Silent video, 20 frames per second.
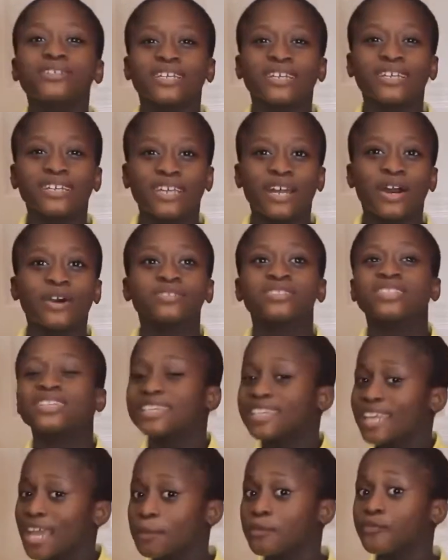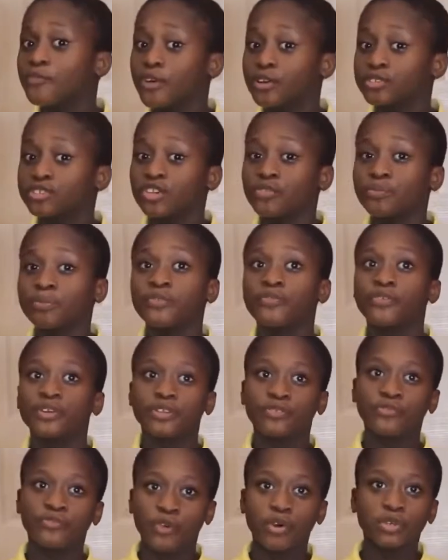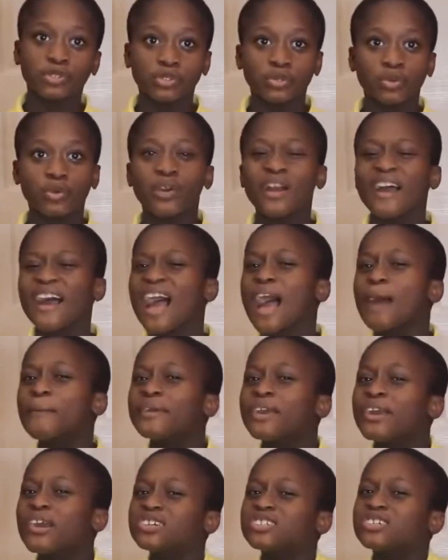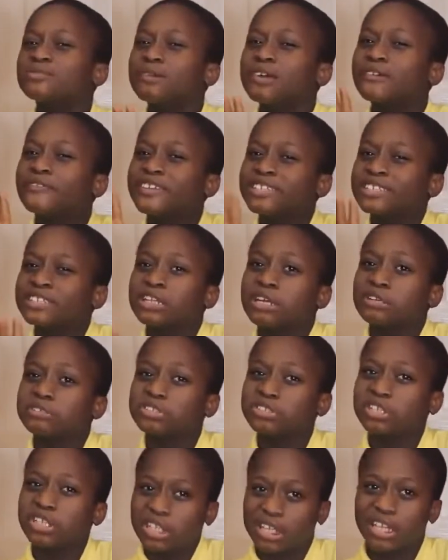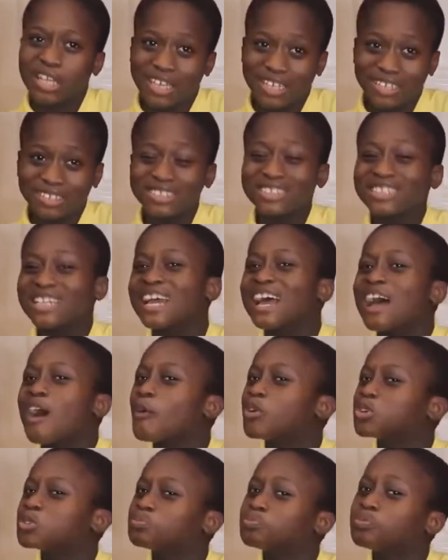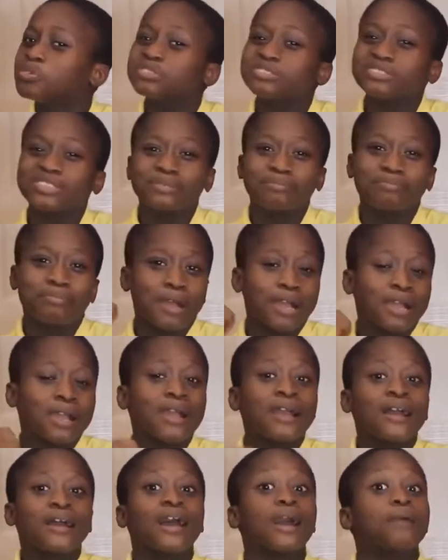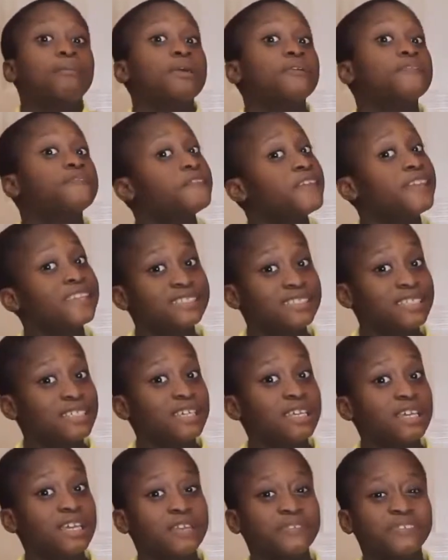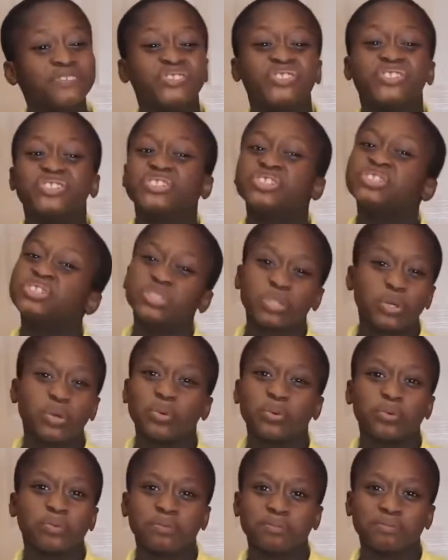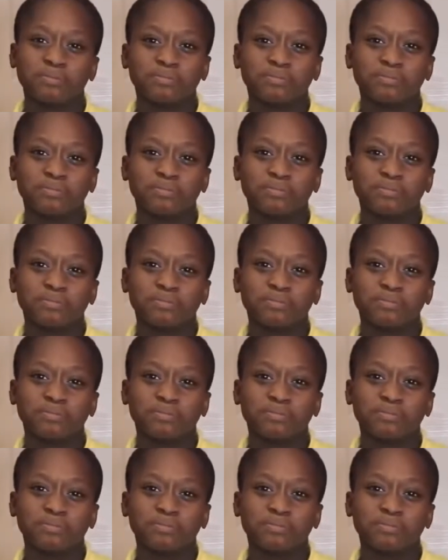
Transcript: boys and girls came in front of me for the photo, and because of my vertical challenge, I was pushed in the back and my face didn't even show.